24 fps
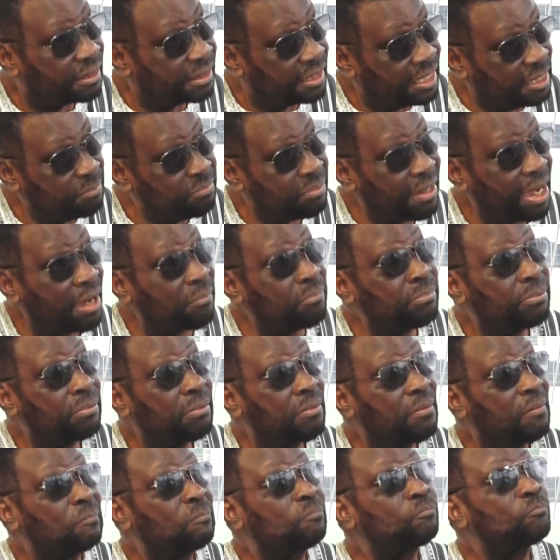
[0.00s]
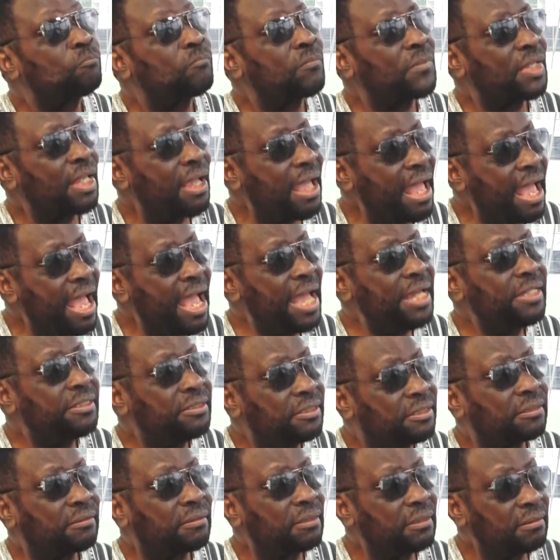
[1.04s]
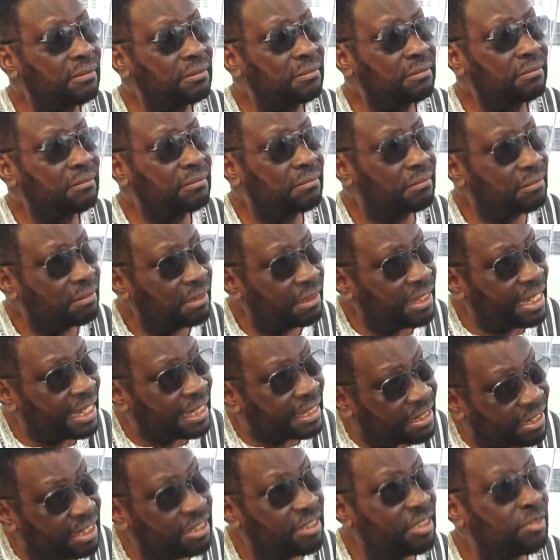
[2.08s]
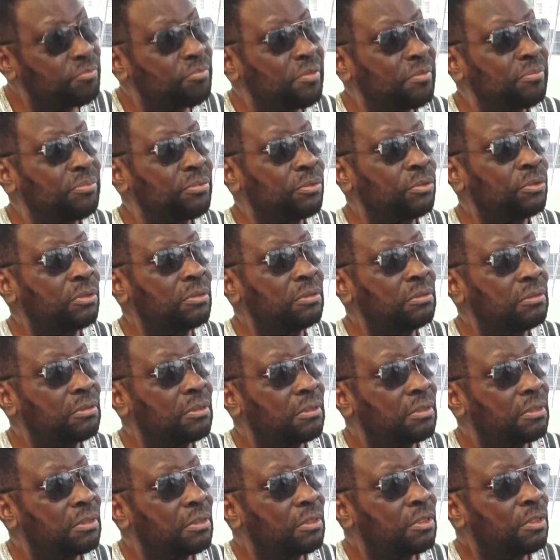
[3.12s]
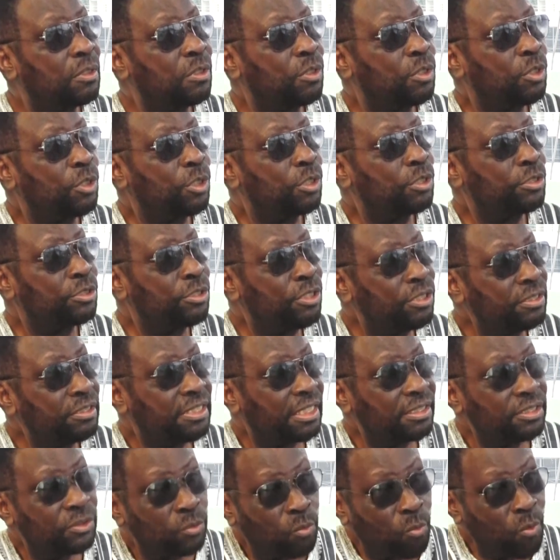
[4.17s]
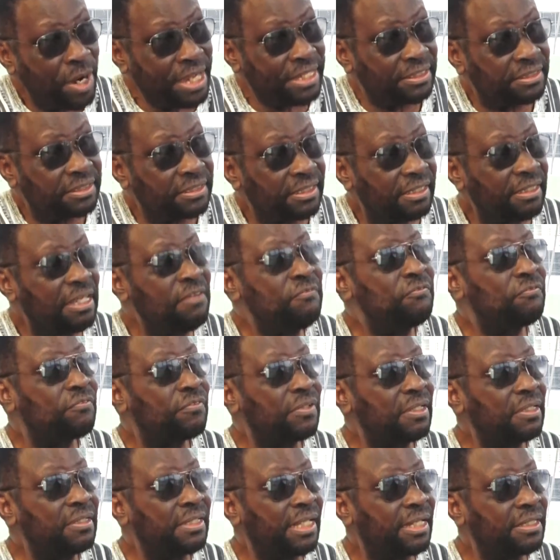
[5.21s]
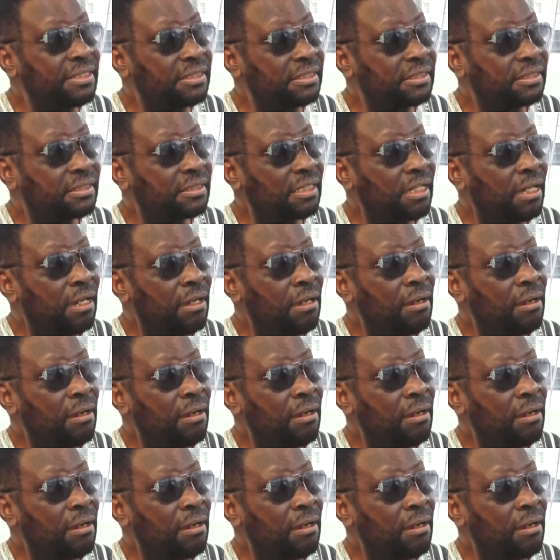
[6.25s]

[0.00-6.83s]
keep up and encourage people. Don't just wait. If there is